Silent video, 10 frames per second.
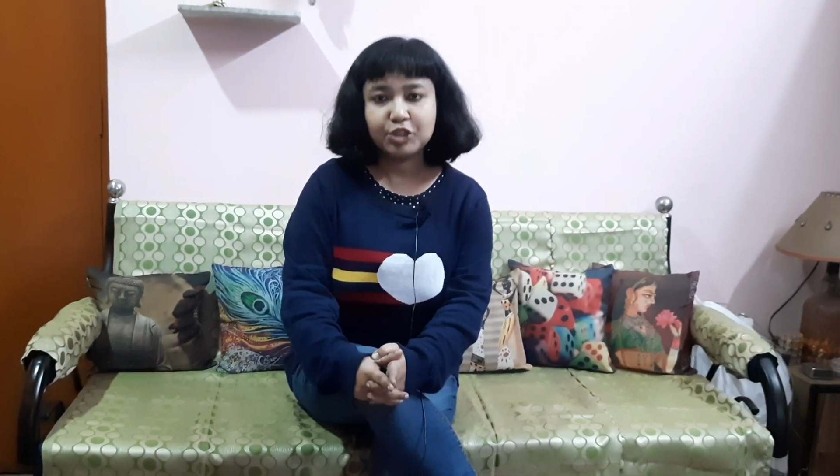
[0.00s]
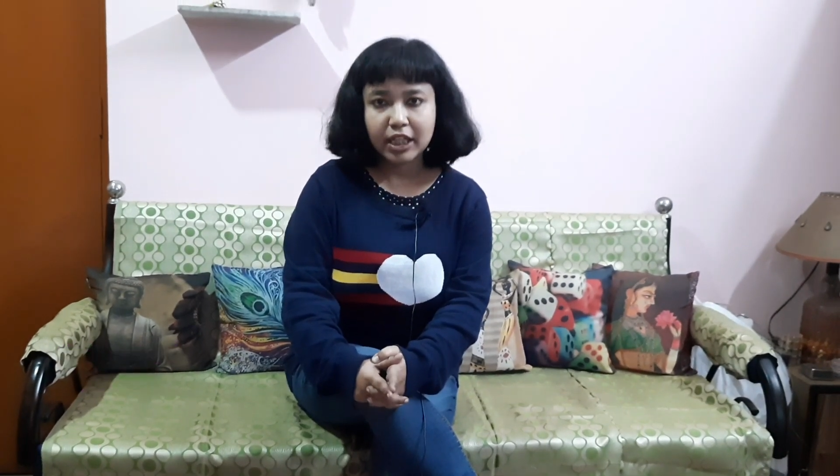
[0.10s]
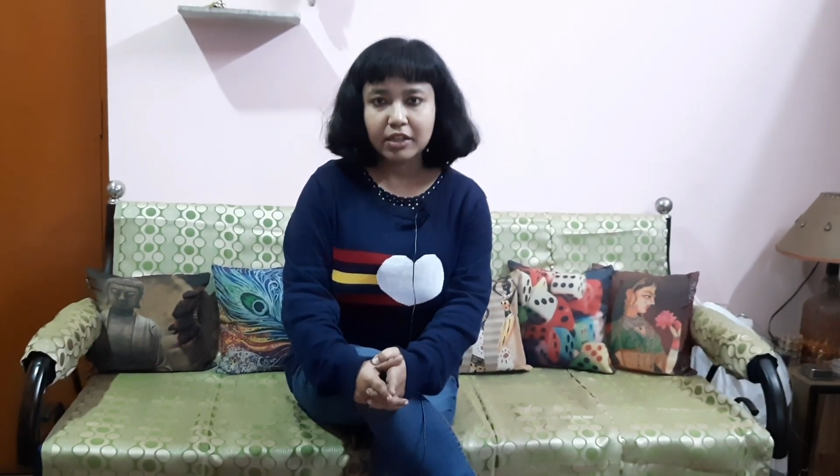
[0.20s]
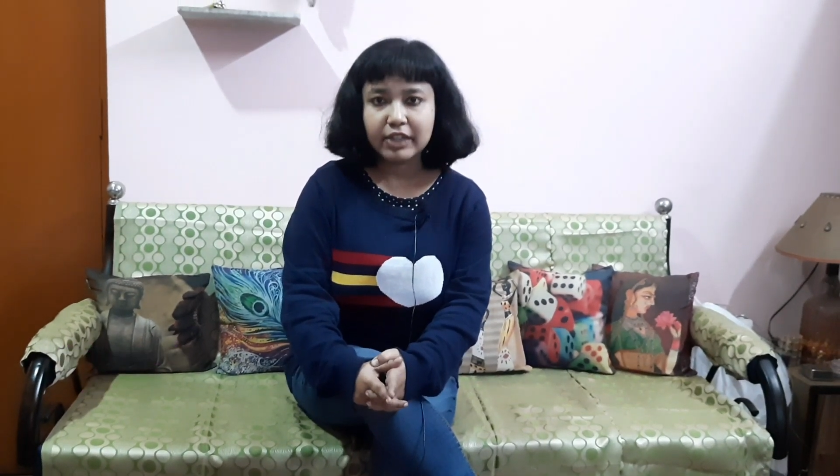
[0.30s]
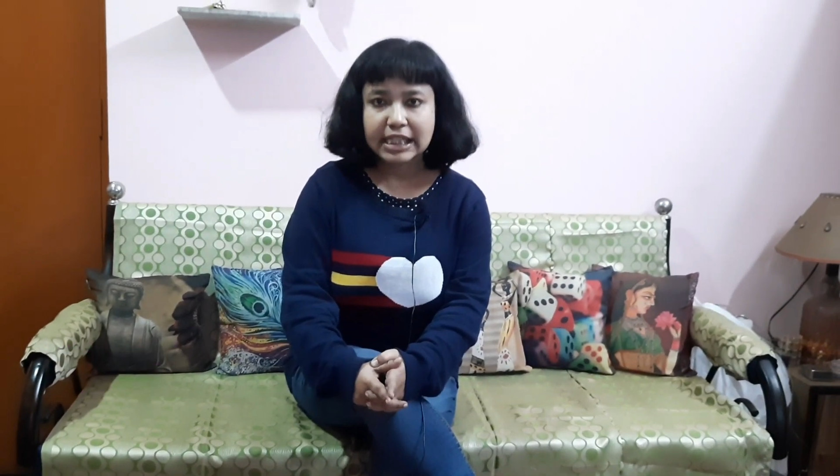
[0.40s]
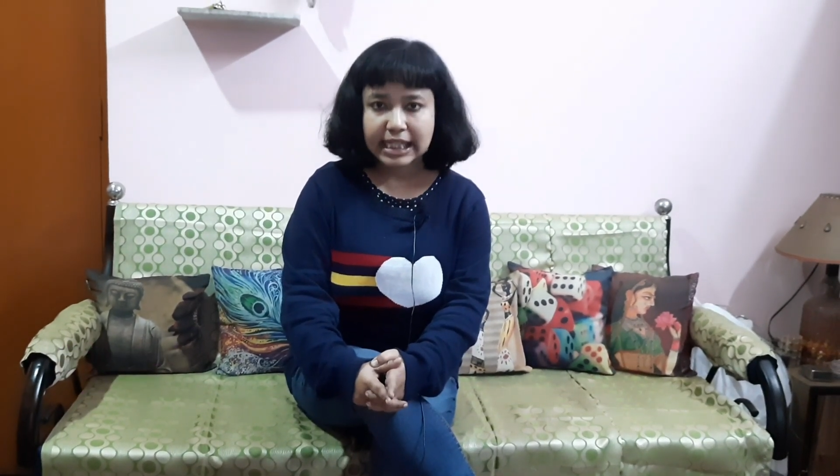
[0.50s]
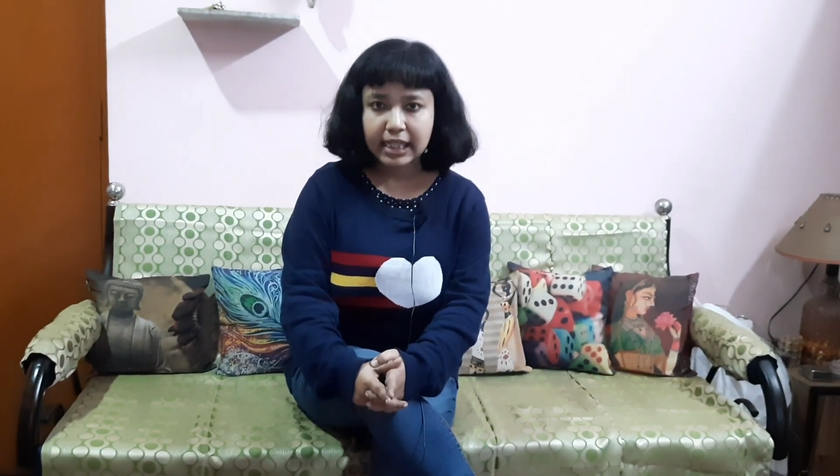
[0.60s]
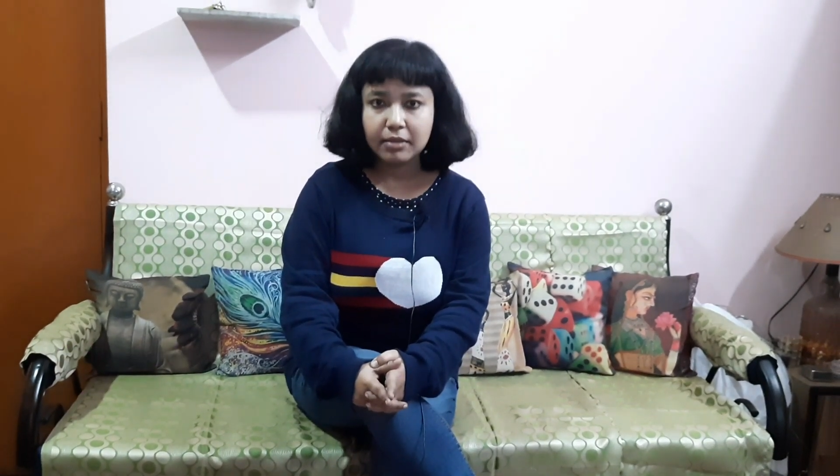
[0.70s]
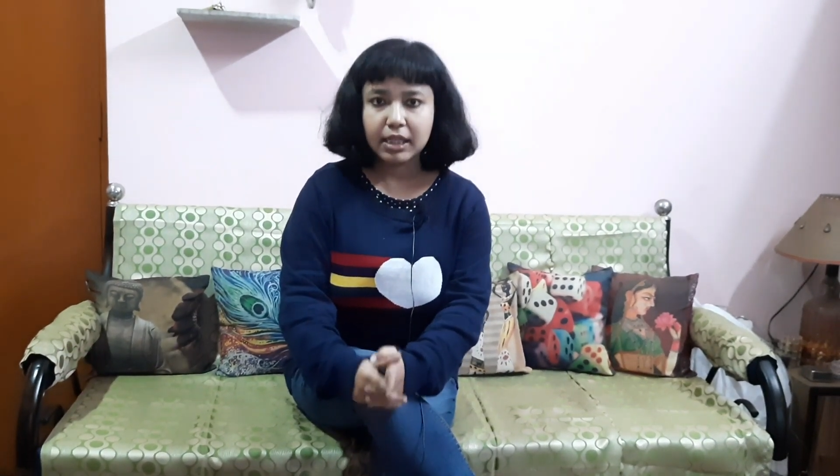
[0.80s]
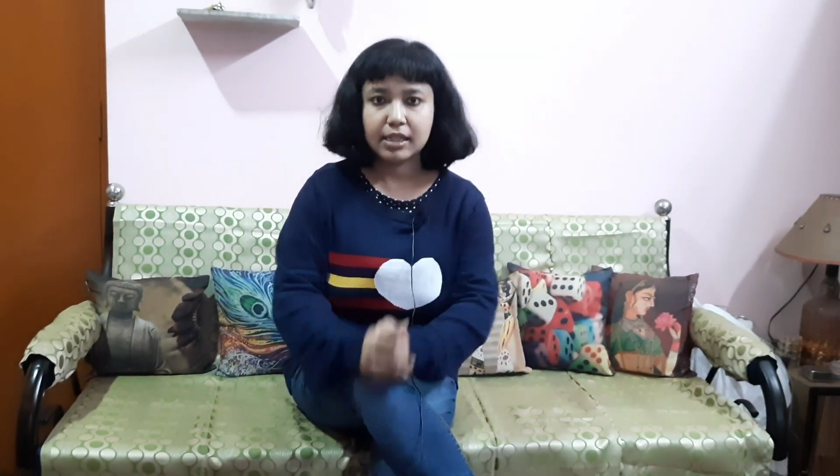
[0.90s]
chicken with
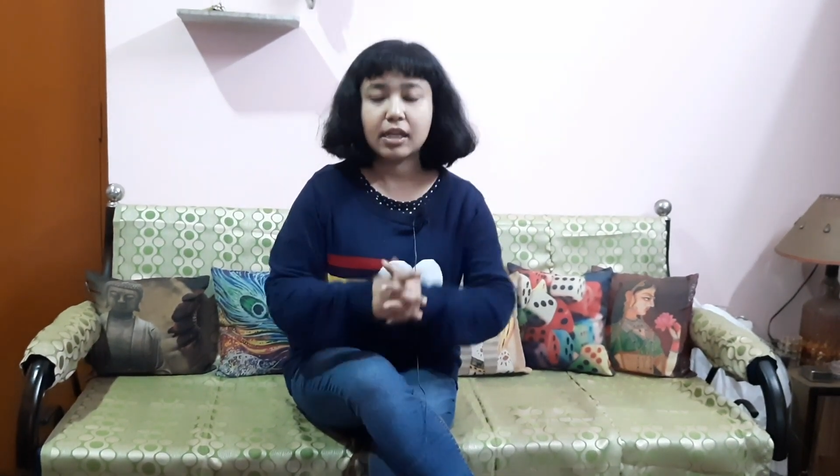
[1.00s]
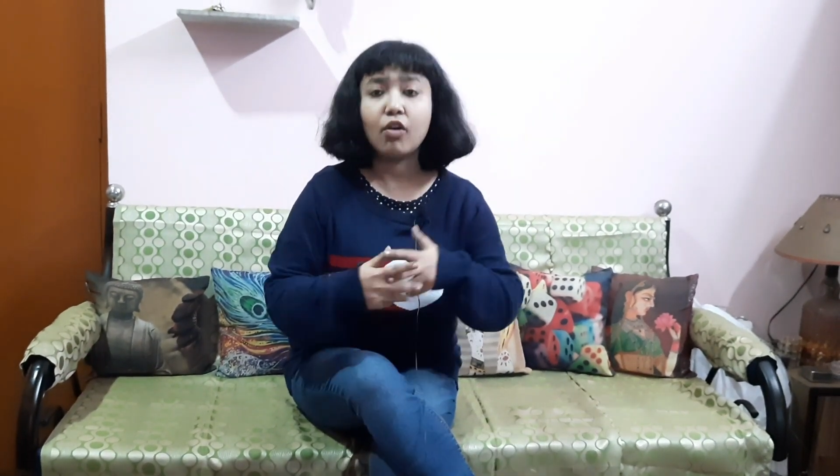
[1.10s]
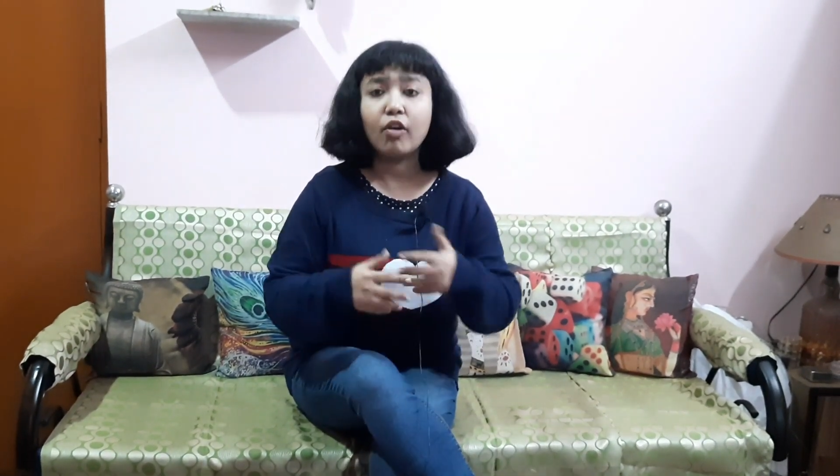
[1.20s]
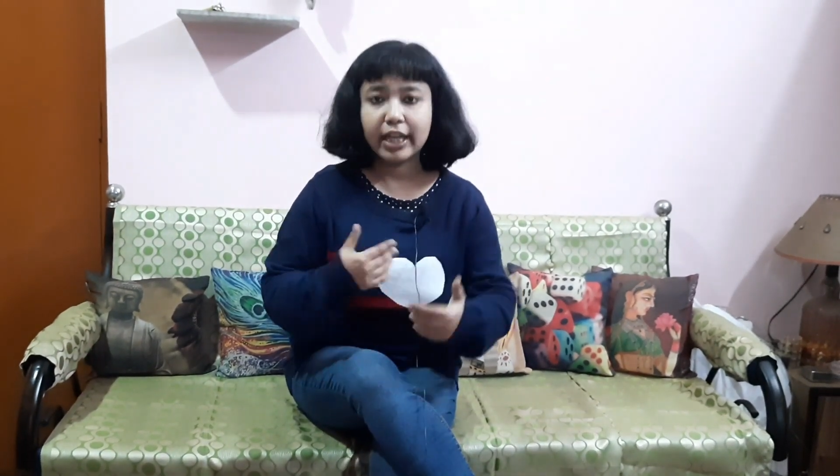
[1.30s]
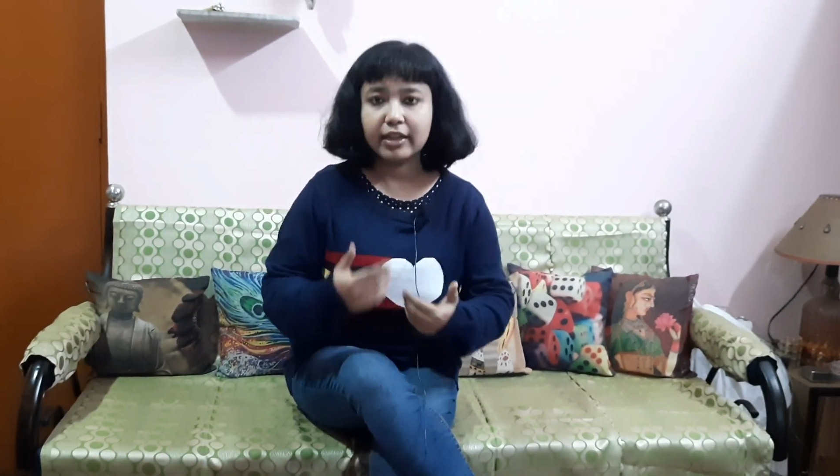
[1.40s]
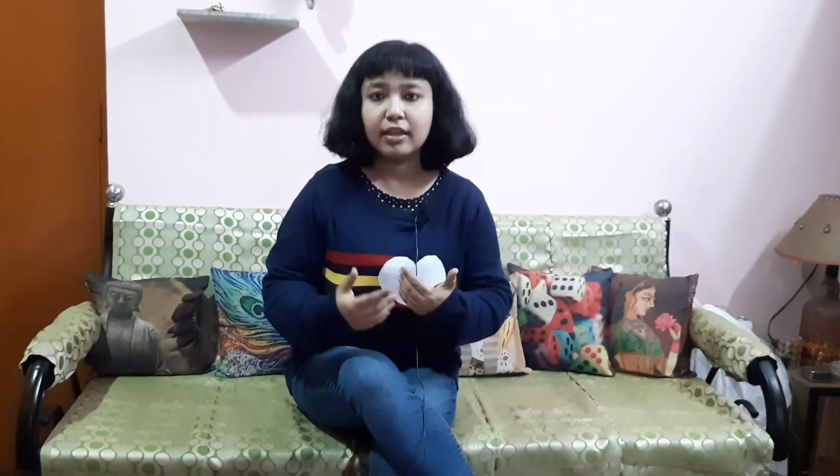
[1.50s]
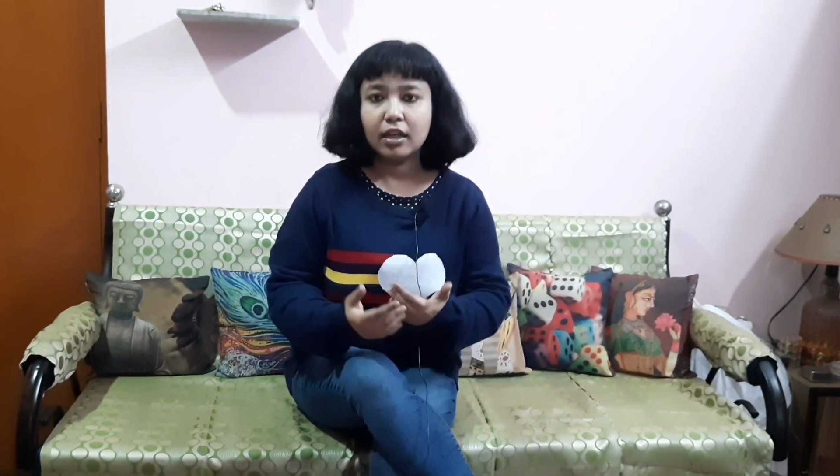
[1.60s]
skin, because the oil